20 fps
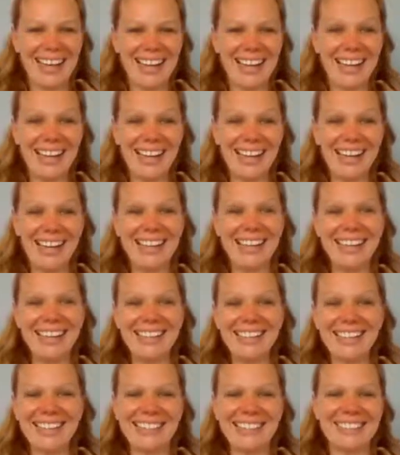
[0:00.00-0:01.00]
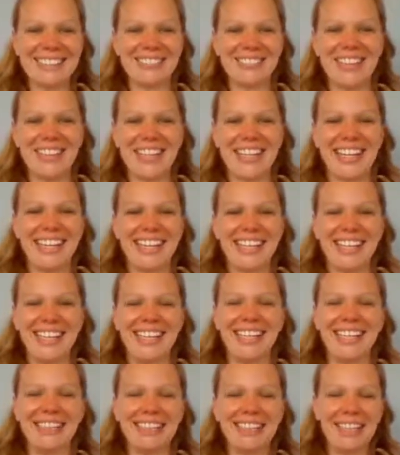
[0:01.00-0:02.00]
Hi, it's Maria
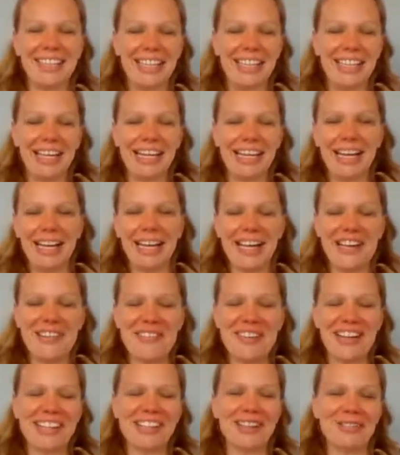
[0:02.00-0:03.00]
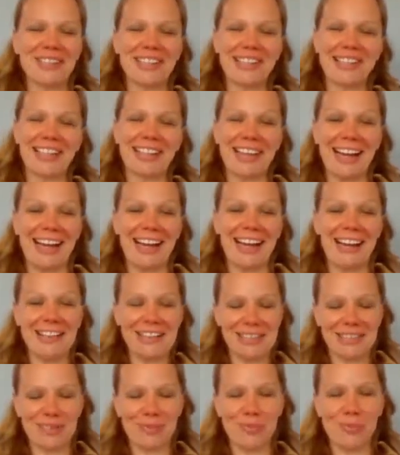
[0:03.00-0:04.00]
here. I often get
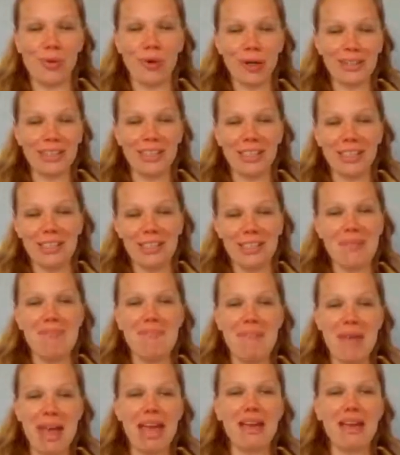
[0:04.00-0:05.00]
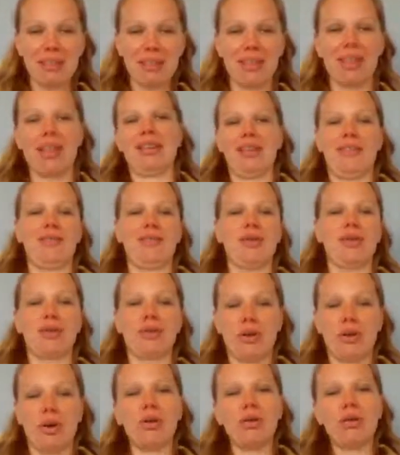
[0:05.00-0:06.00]
asked what is the main thing, if you
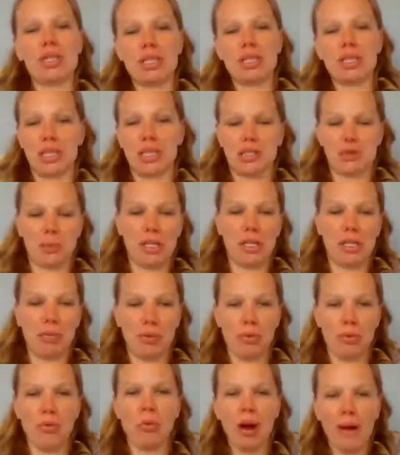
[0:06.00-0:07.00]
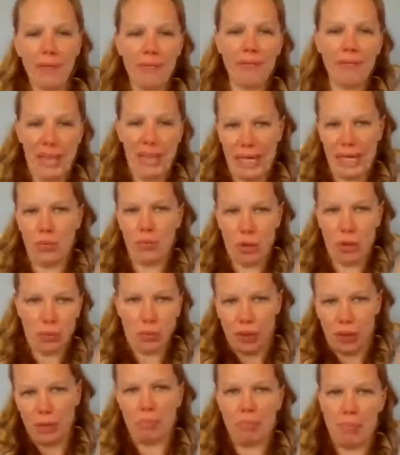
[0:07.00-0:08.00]
could only teach people one thing, what
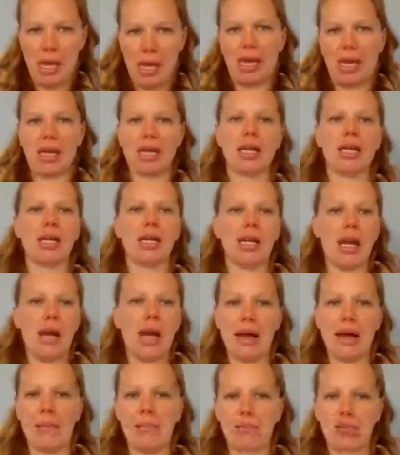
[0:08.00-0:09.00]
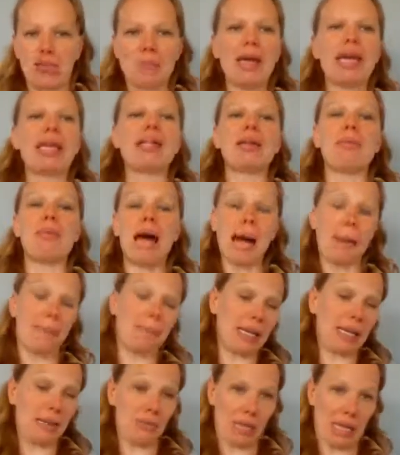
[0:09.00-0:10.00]
would it be to make them
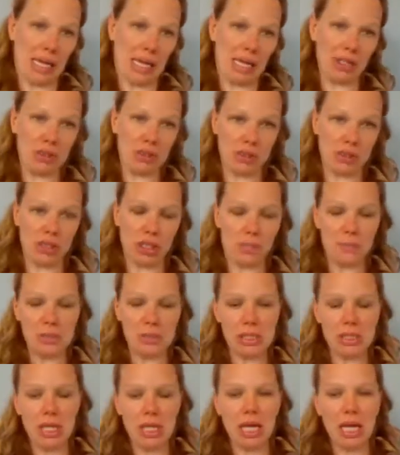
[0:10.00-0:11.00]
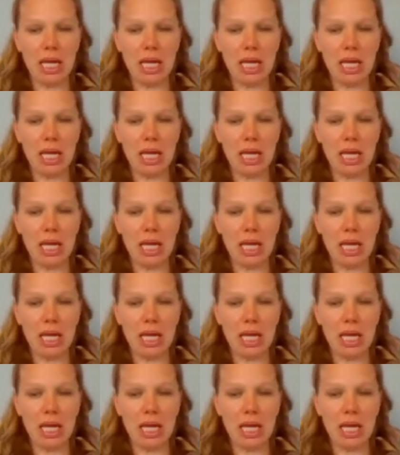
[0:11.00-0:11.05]
happy in relationships?